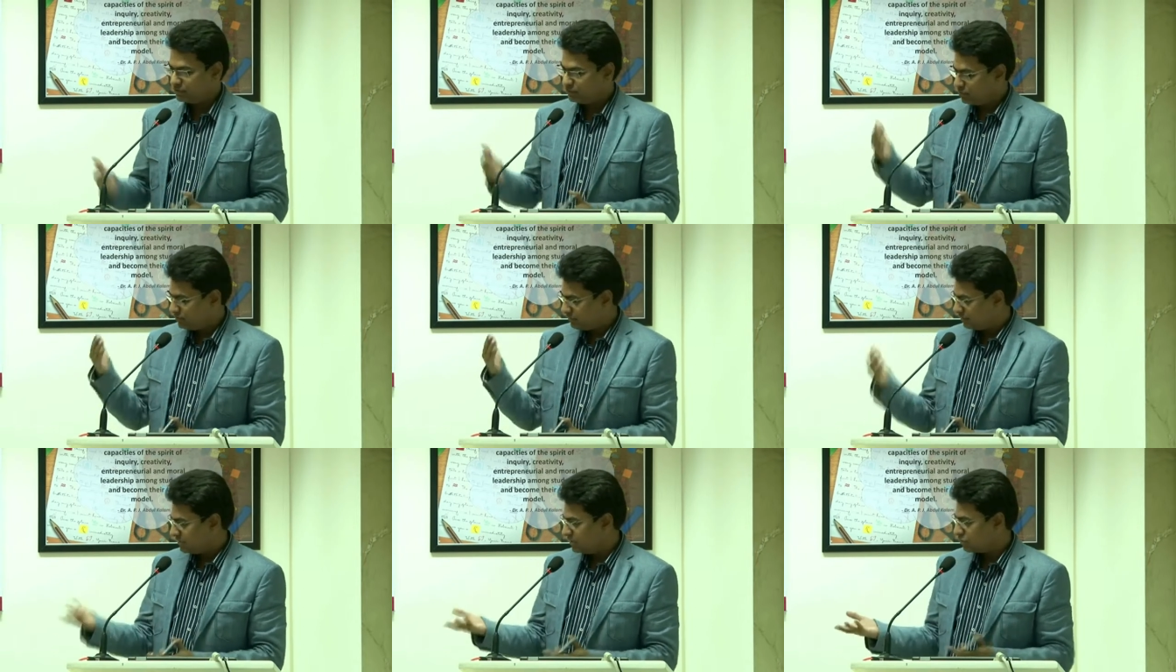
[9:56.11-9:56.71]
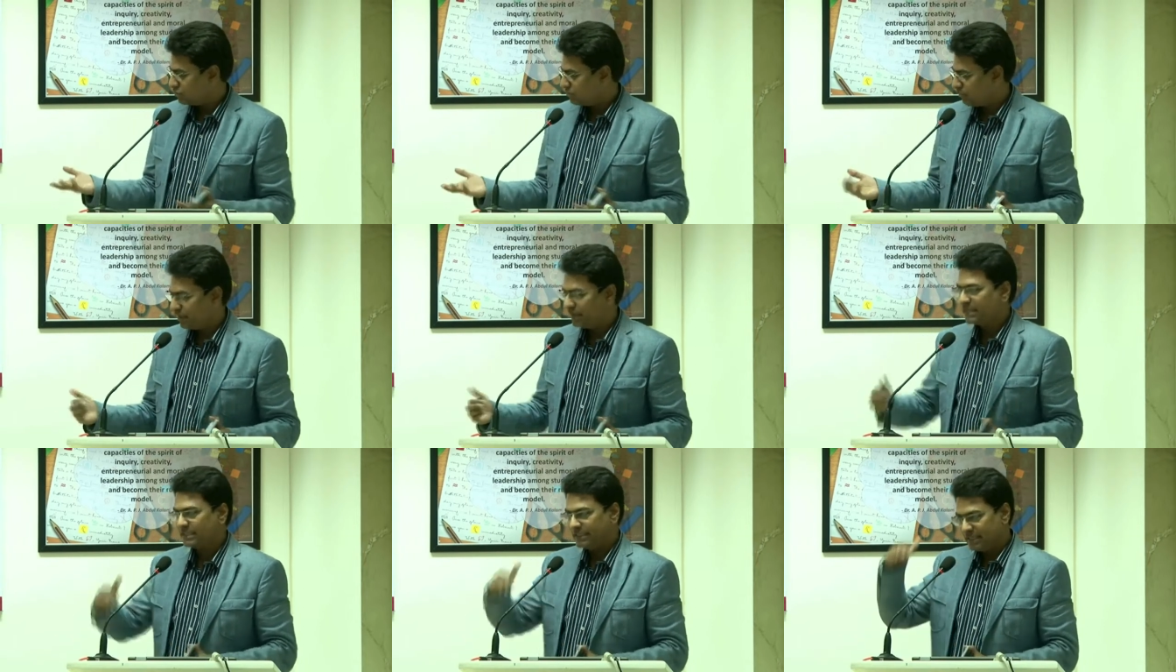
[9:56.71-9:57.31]
So there's no
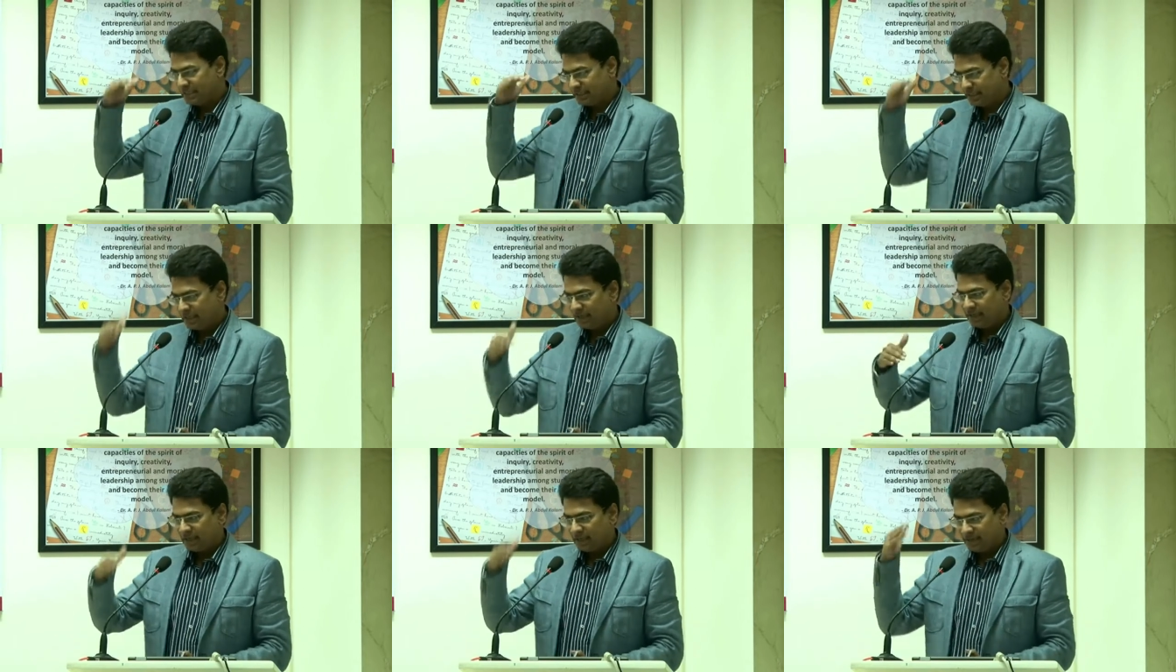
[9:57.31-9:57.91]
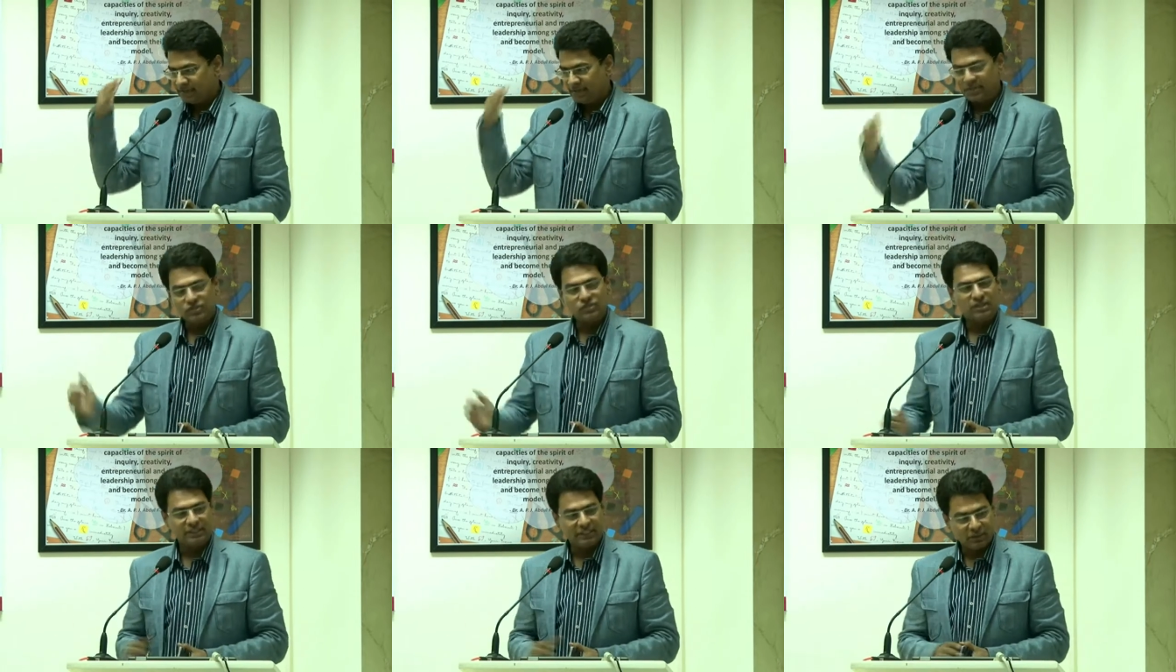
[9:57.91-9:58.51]
point. And then things
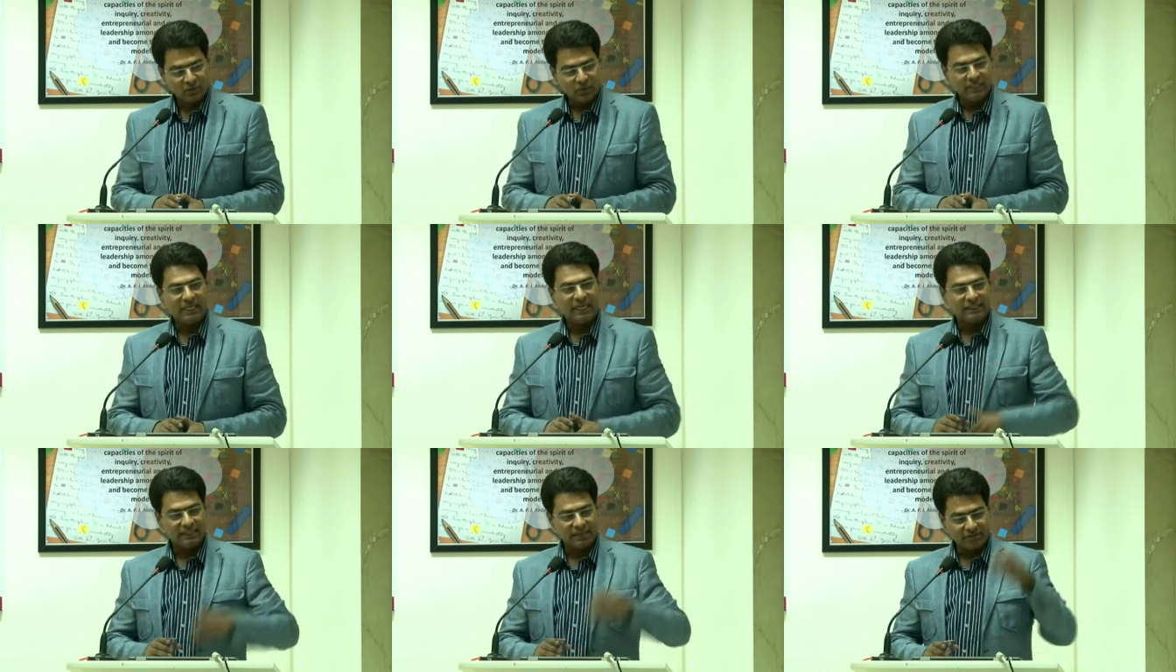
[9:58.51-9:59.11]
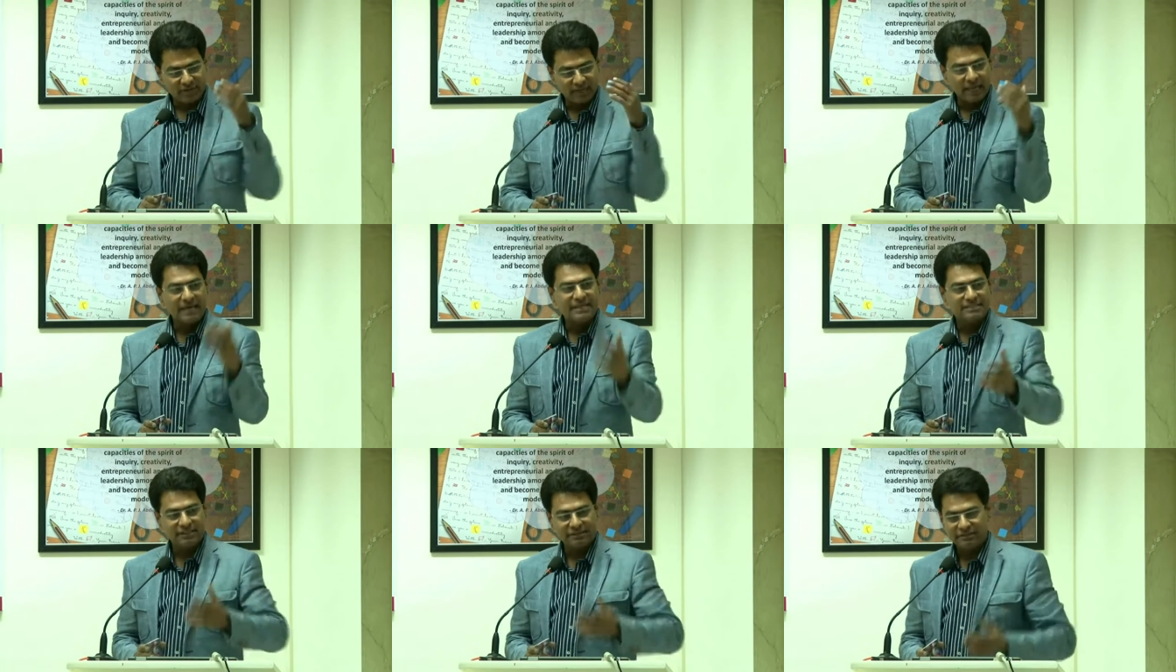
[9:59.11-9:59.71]
started cooling, and they
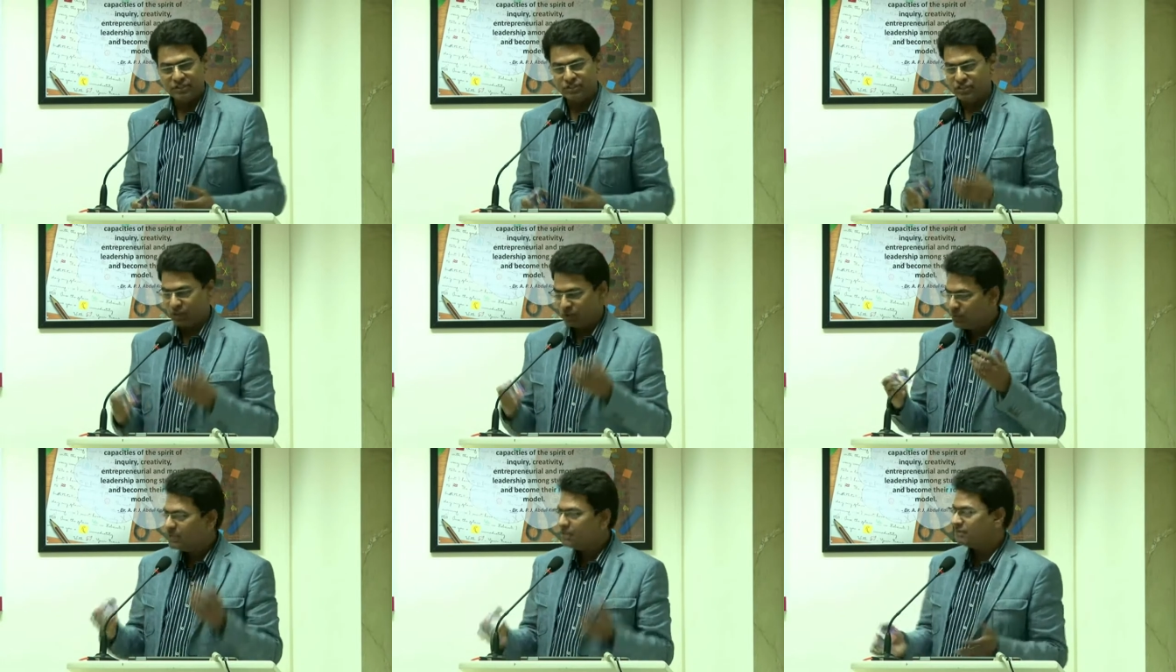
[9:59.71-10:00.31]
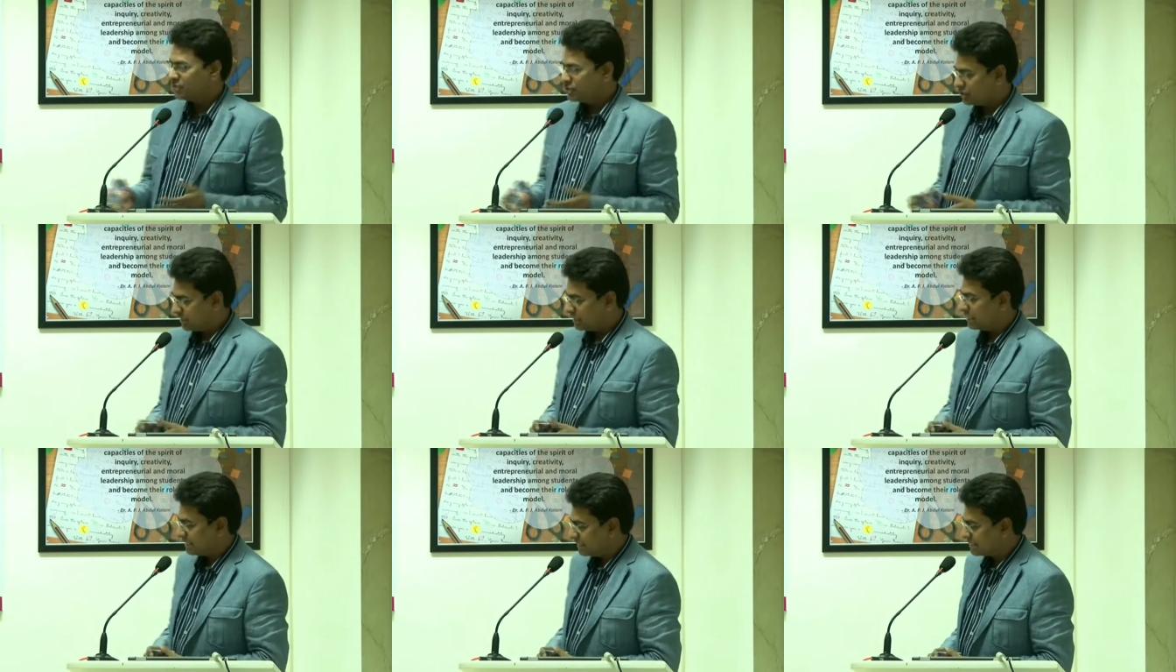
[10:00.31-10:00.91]
realized that we genuinely were
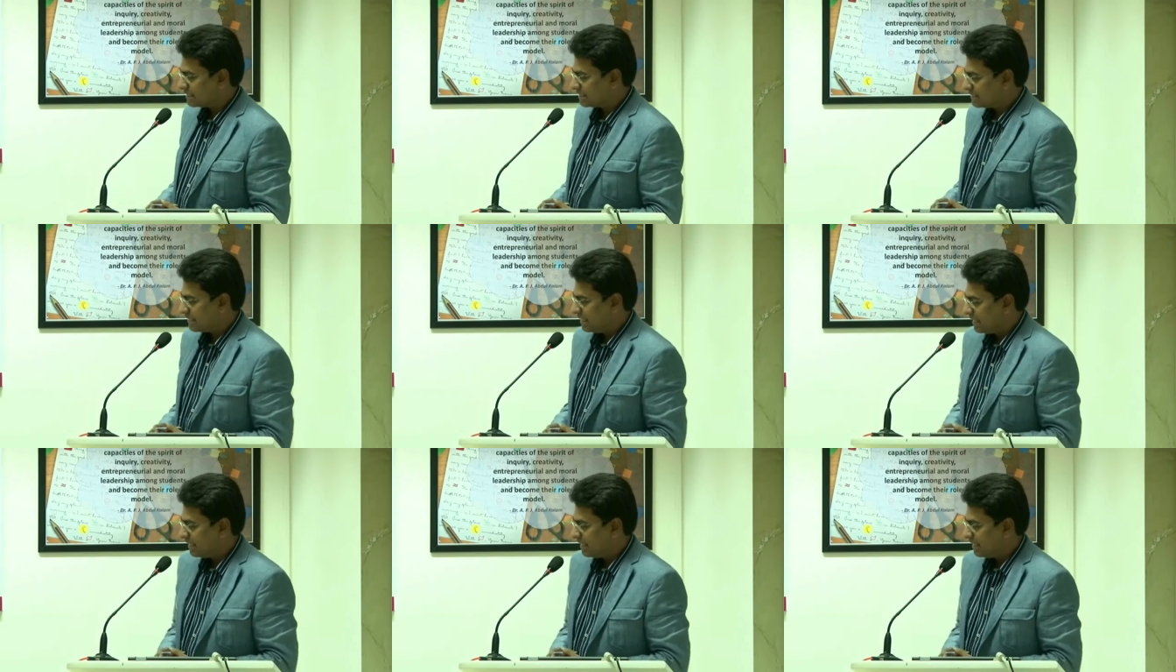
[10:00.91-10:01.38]
journalists,